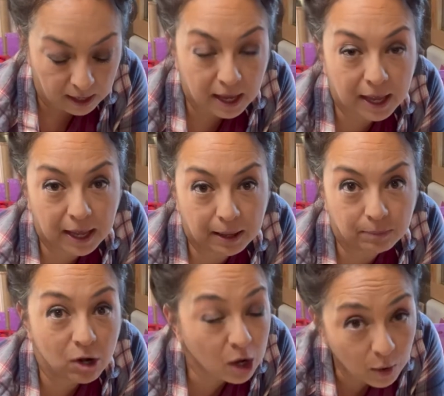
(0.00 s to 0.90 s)
I'm
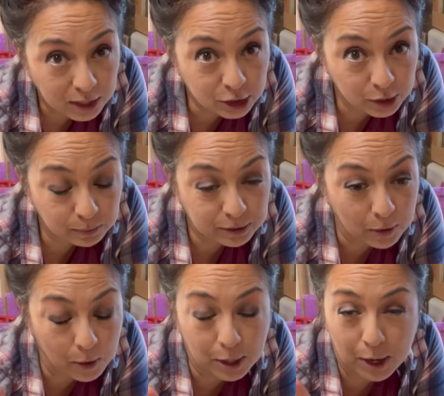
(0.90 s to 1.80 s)
not quite sure what was
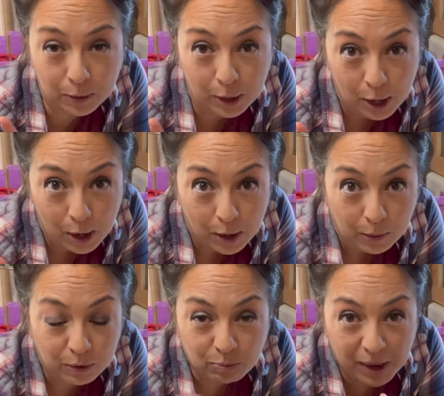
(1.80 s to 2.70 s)
going on
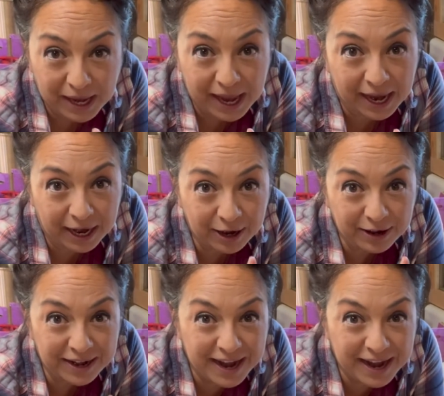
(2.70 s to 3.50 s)
with my hair